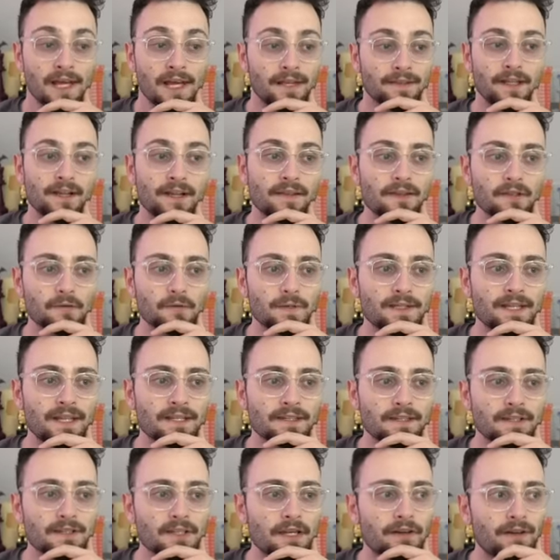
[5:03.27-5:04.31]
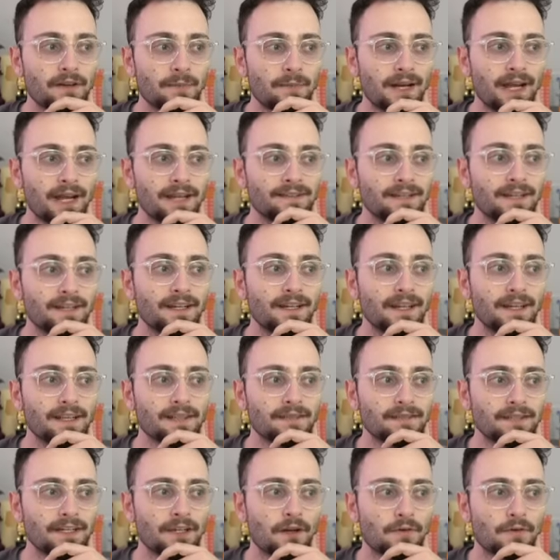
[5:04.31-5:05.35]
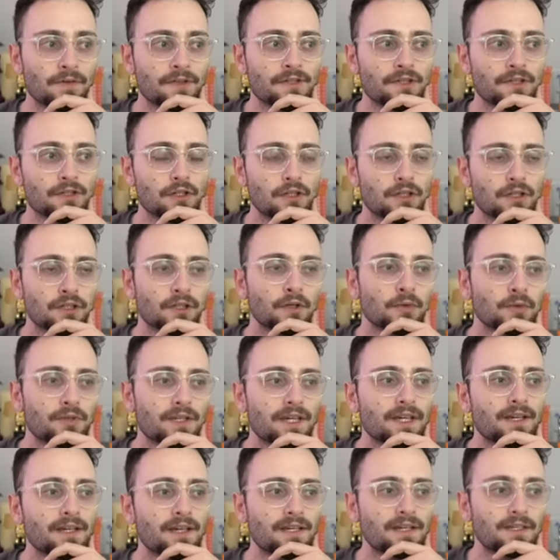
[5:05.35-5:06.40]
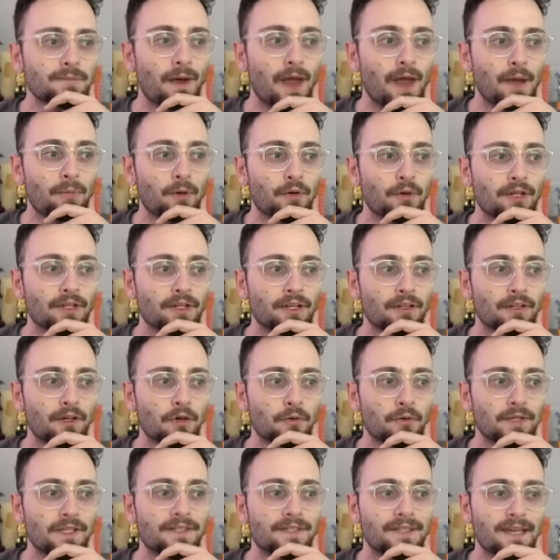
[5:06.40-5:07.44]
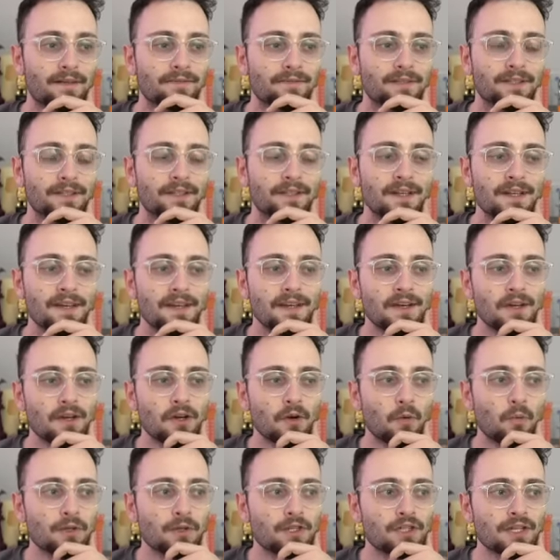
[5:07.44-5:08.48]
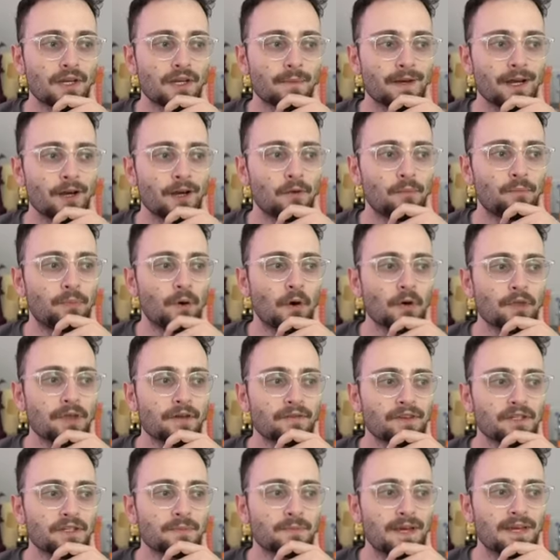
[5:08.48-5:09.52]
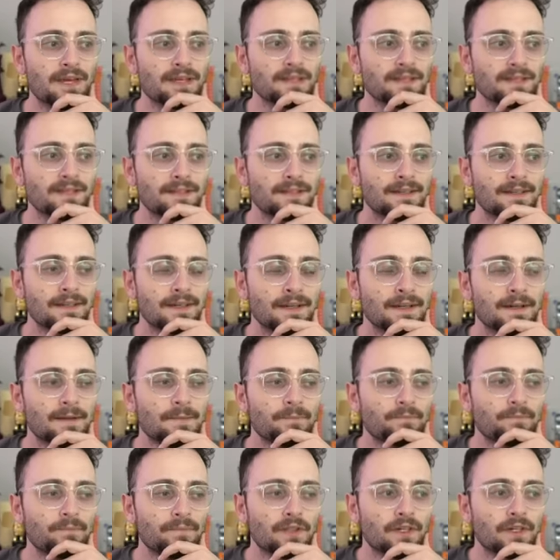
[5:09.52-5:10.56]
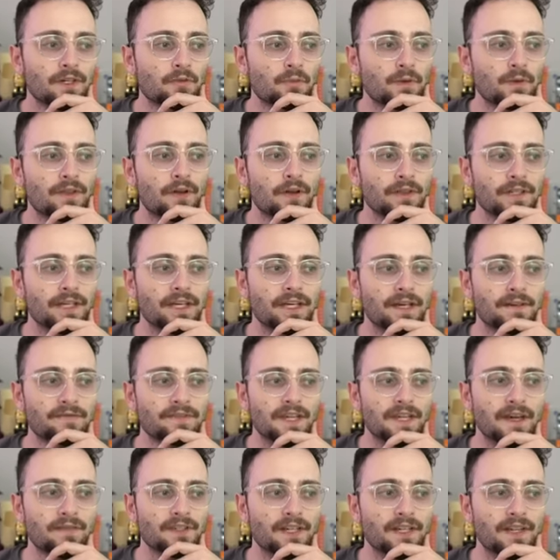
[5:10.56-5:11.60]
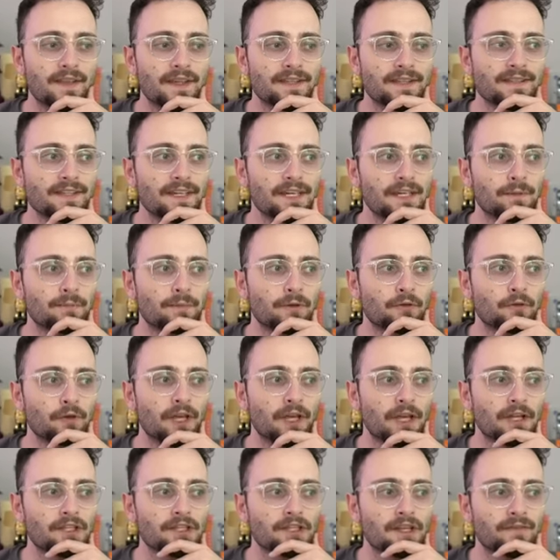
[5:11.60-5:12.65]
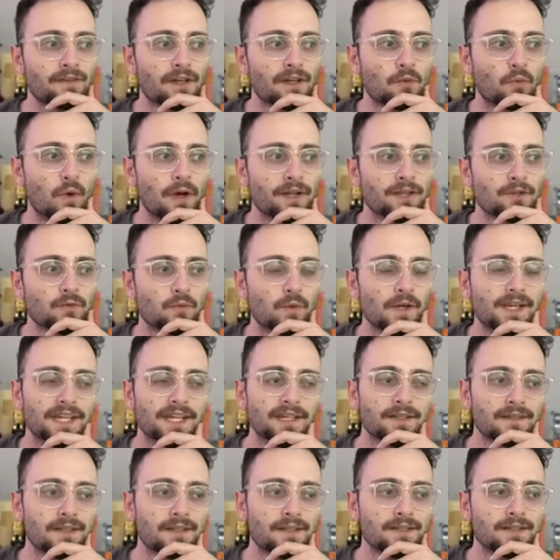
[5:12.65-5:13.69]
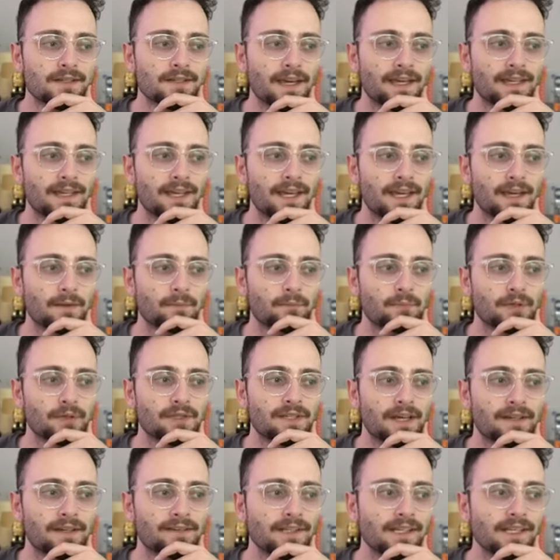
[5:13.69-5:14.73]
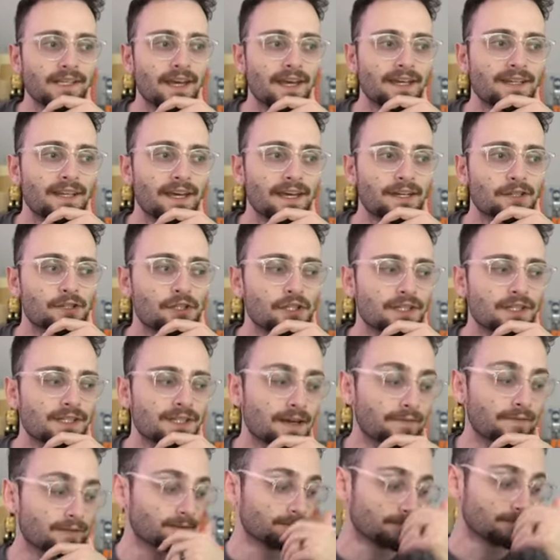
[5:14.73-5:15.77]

None of this was necessary, but I did it, and you know, this is just losing because my opponent can go e7, which somehow both of us missed because we thought king f7 and that's it, but rook h7 and white is winning because I can't protect e8 and g7.